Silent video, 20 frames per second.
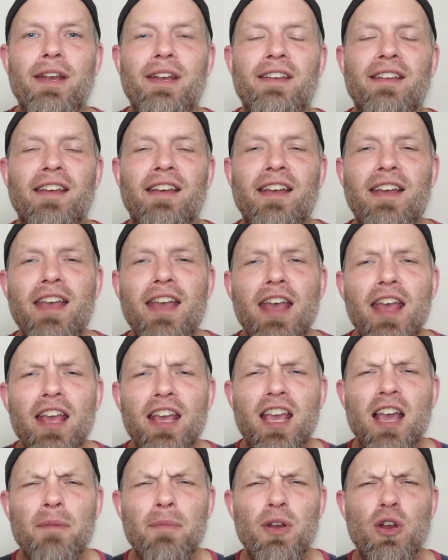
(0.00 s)

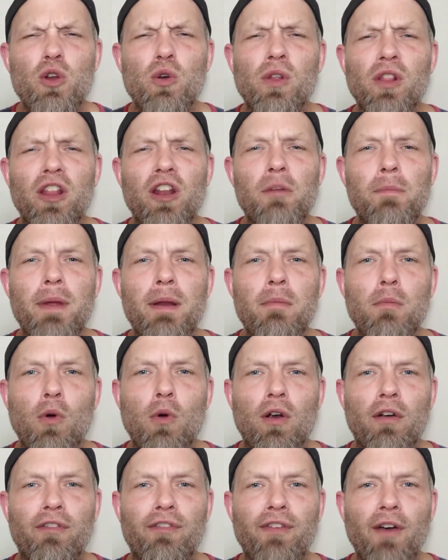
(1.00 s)
into a little bit
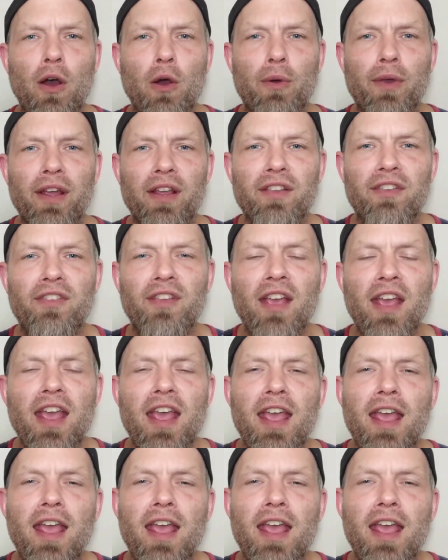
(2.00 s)
more focus.